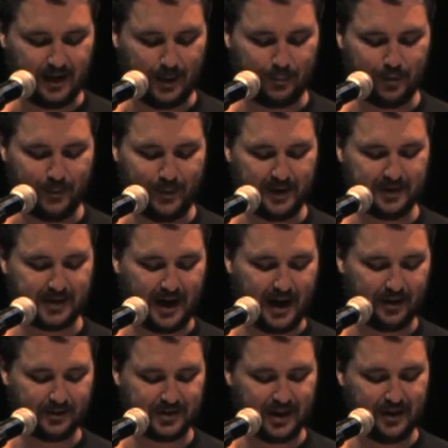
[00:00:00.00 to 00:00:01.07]
I put my
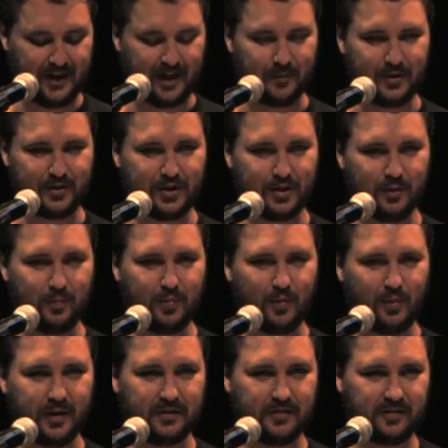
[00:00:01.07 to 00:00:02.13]
tiles down. That'll be 2
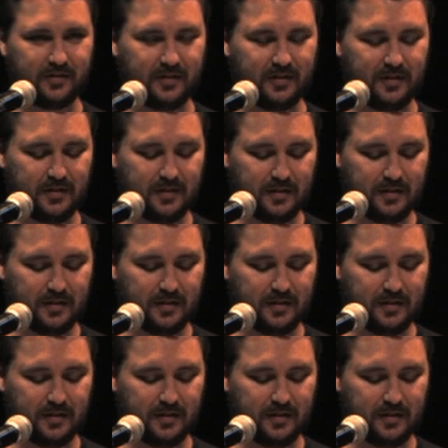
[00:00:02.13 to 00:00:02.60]
points.